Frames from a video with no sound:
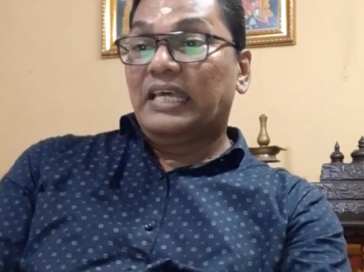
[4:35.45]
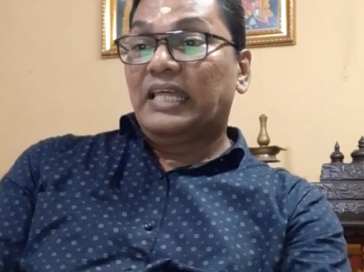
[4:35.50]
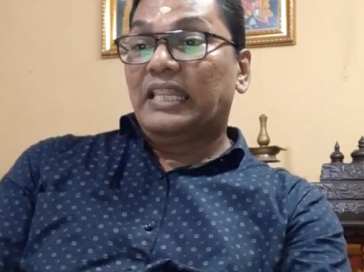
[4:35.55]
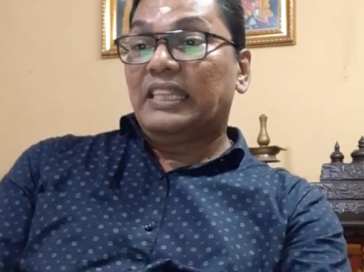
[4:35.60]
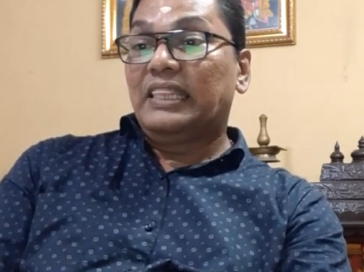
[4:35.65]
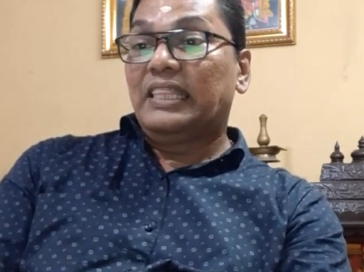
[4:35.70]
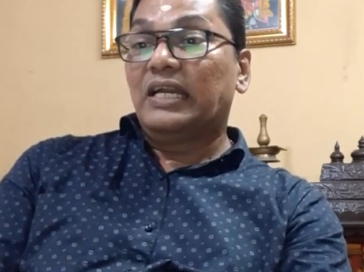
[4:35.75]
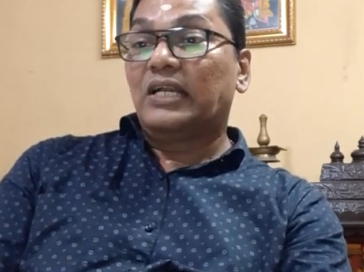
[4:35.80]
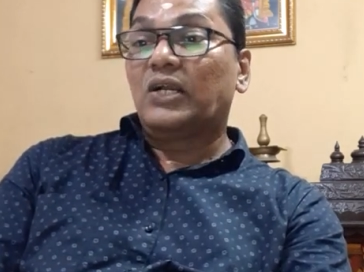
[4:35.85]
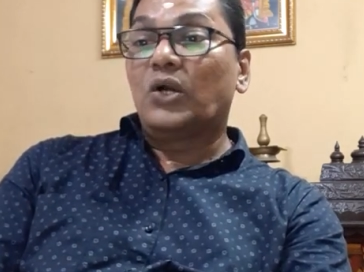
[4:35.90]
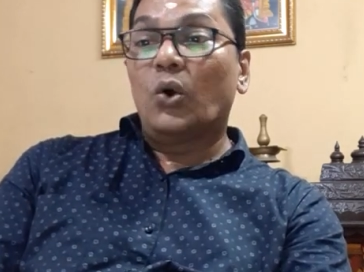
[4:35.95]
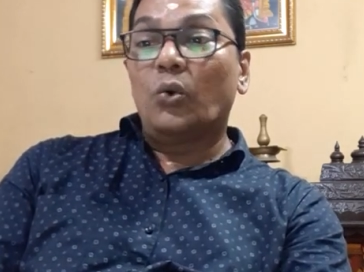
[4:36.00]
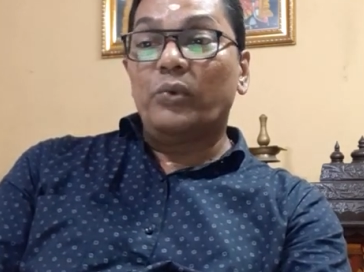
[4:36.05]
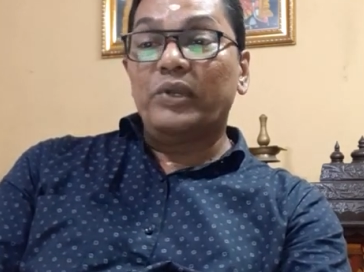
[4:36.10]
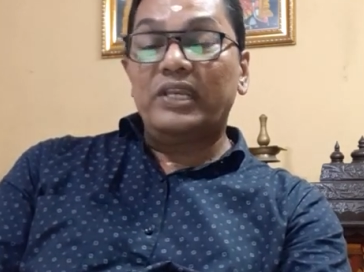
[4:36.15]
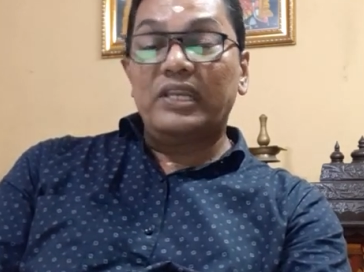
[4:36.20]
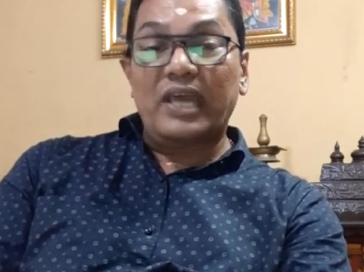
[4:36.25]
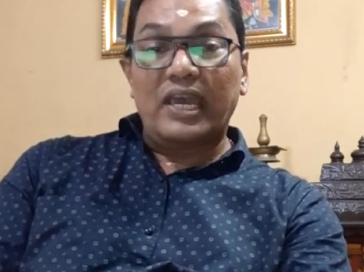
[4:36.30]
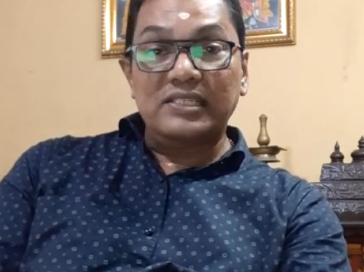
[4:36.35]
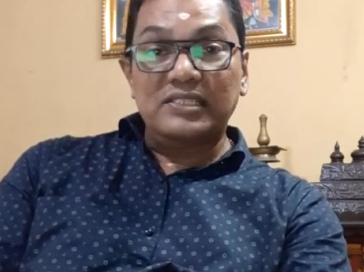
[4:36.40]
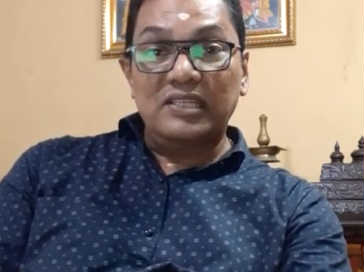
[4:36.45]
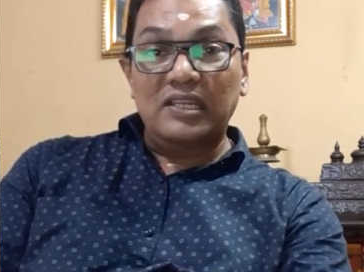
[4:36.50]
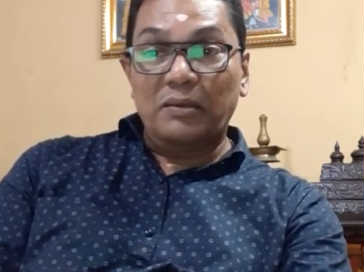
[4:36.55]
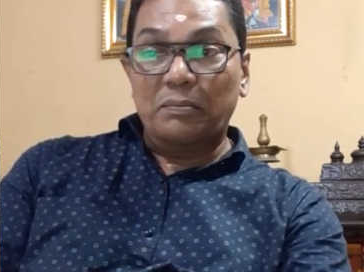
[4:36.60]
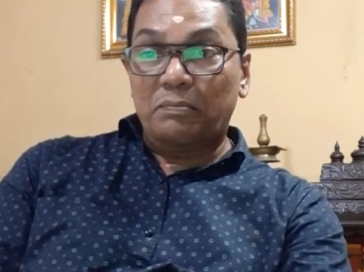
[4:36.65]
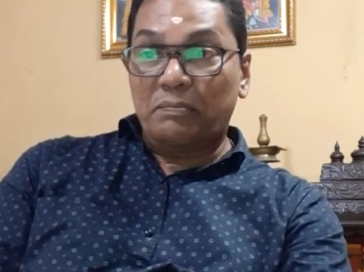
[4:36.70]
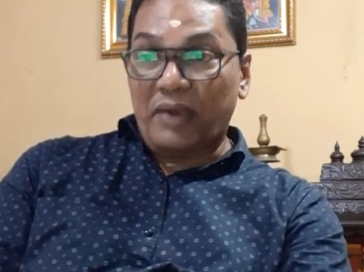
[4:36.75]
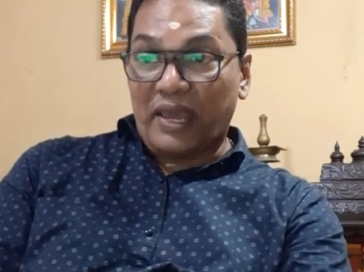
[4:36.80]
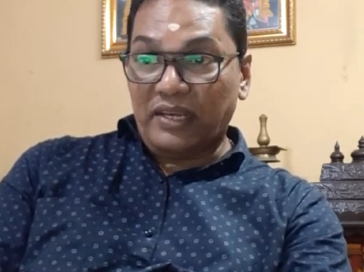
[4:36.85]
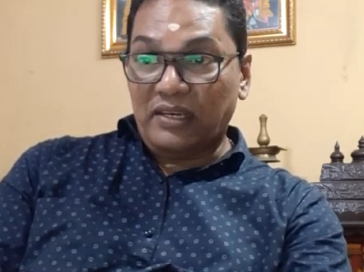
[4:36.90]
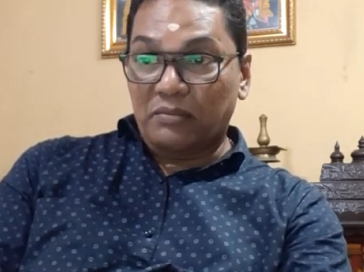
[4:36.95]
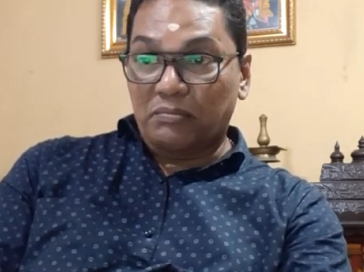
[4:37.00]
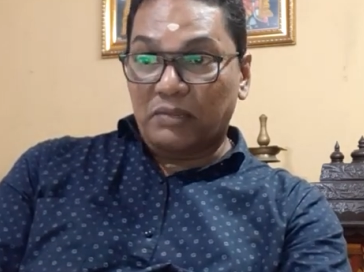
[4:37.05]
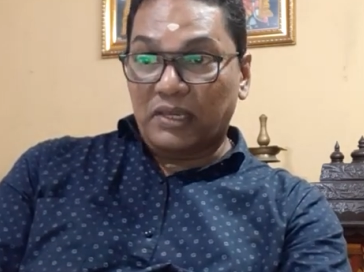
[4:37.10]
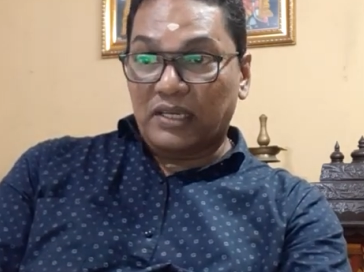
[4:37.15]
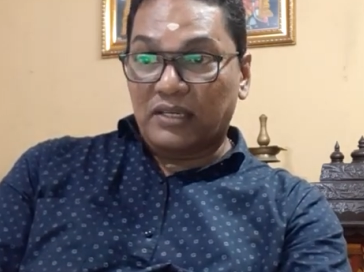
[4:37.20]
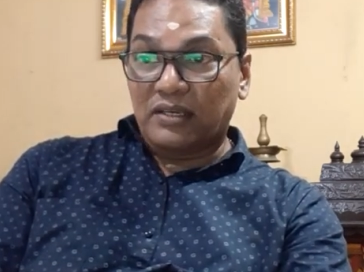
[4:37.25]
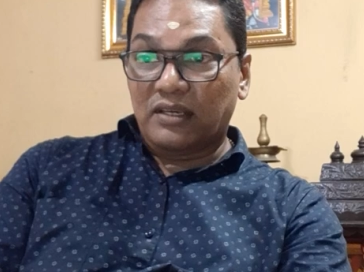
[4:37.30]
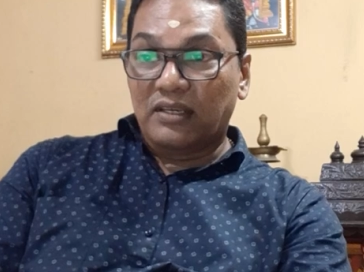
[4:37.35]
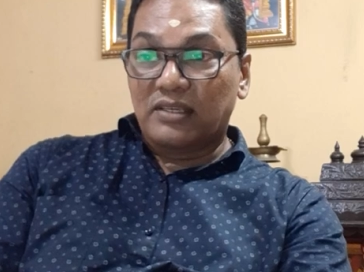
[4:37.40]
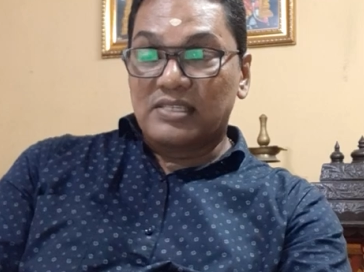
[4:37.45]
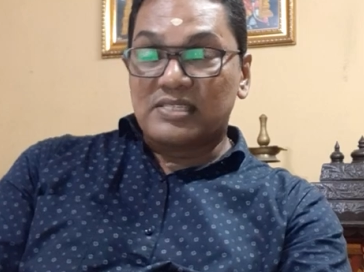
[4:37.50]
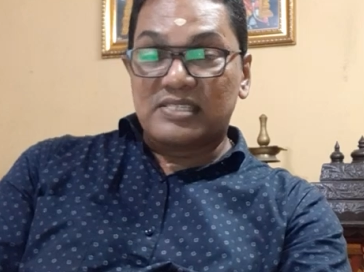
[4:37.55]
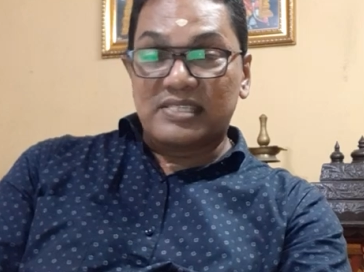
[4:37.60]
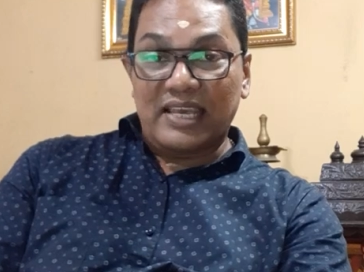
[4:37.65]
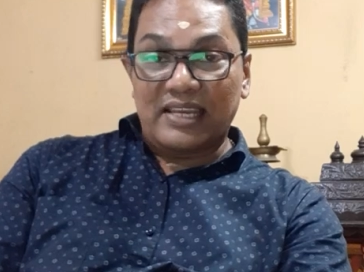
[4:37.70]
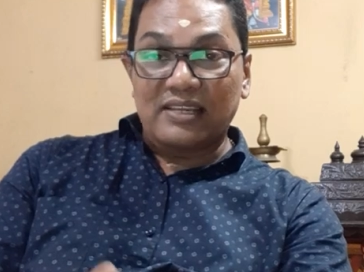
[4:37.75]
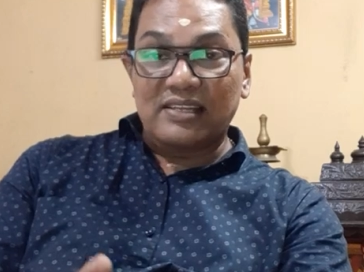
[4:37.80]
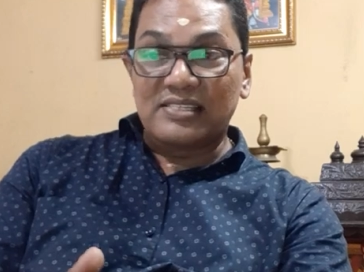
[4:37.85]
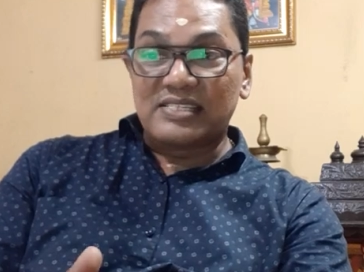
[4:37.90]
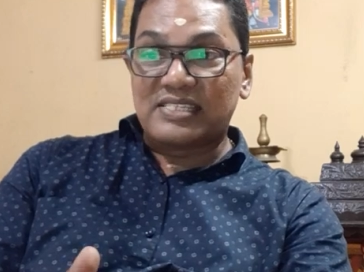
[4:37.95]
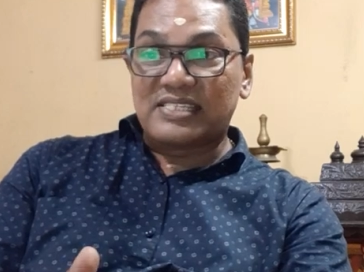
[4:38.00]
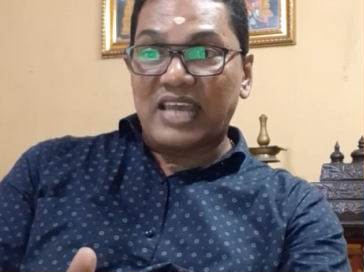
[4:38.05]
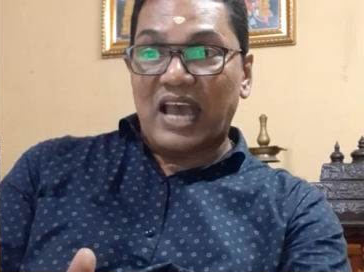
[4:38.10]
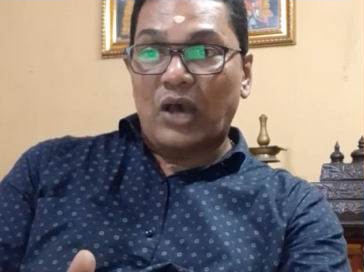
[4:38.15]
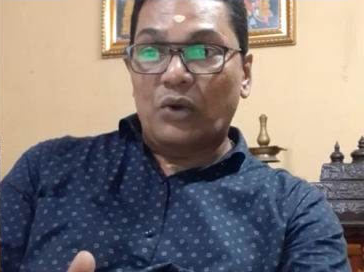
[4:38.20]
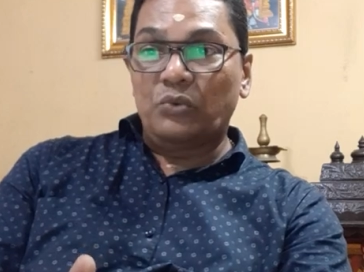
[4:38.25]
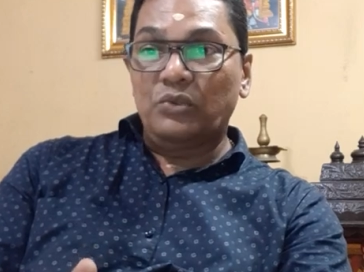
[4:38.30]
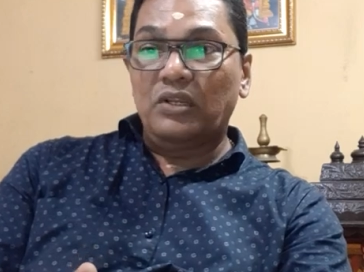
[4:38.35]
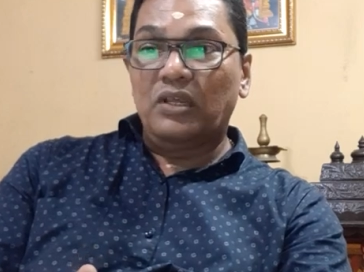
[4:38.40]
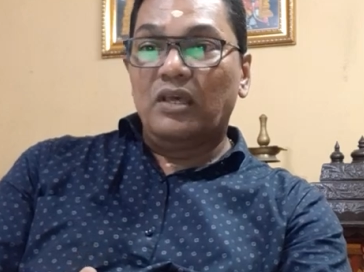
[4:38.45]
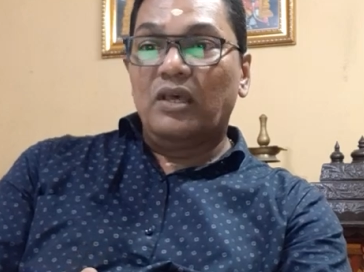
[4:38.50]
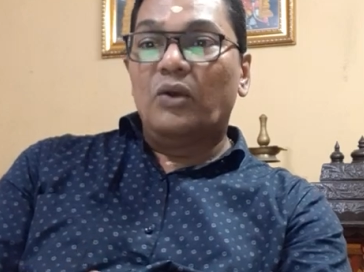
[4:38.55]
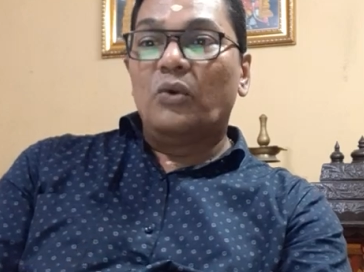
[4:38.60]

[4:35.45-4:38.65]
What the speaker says: the COVID 19 pandemic settles down,